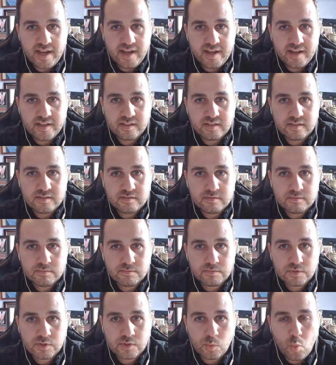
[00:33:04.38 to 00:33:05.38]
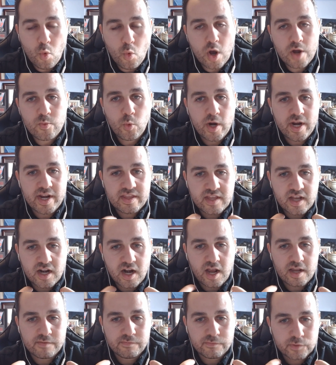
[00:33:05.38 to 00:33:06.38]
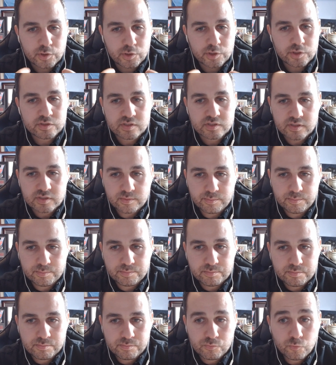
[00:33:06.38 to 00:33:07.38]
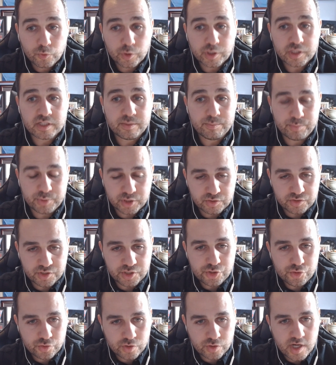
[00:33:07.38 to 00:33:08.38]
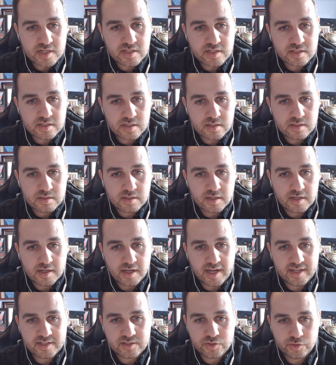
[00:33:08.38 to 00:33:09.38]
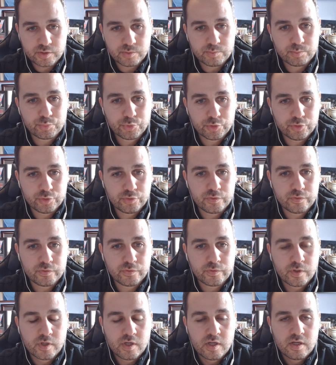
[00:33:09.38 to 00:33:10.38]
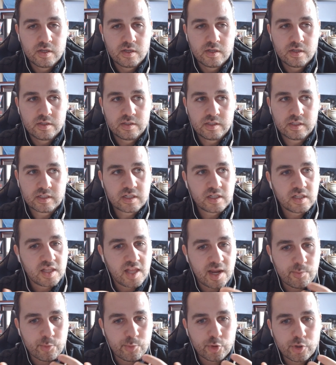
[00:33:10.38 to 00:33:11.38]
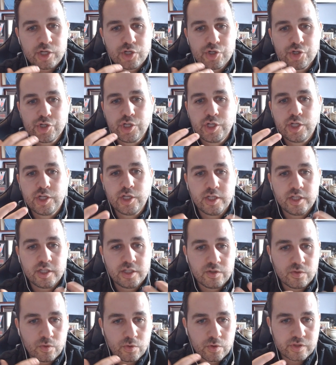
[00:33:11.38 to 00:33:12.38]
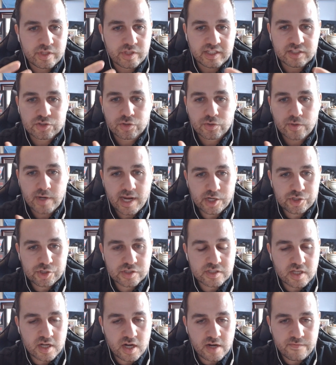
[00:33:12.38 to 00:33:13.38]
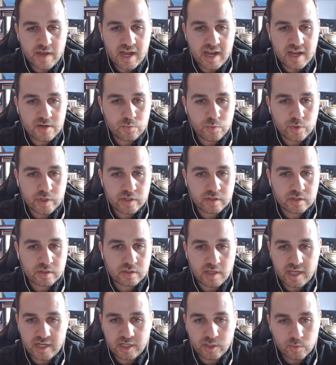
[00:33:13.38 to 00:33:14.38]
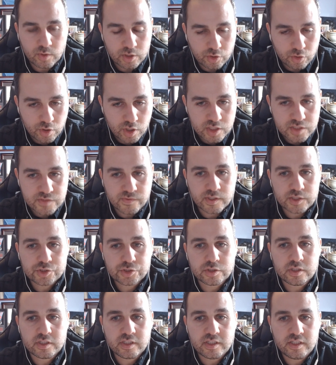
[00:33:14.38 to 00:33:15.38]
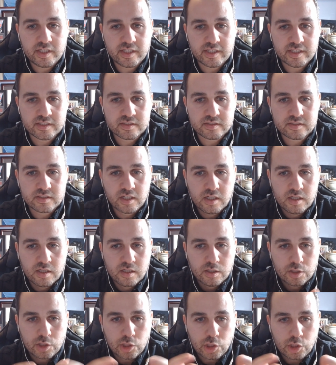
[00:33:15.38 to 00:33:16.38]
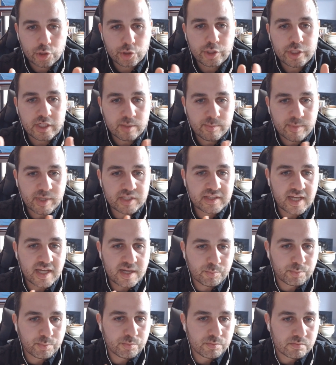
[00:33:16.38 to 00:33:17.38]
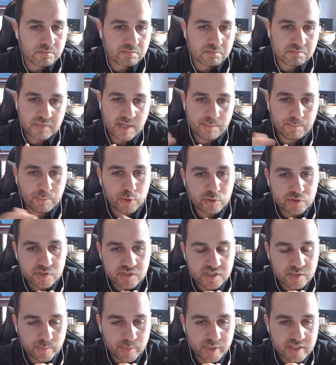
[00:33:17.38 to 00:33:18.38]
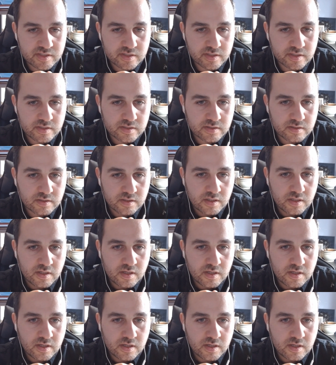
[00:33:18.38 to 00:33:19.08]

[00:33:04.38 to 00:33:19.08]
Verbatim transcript: and the one way that I've learned to really build the trust and to improve the collaboration or the interactions that I've had with anyone cross functionally is learning about that that person's business.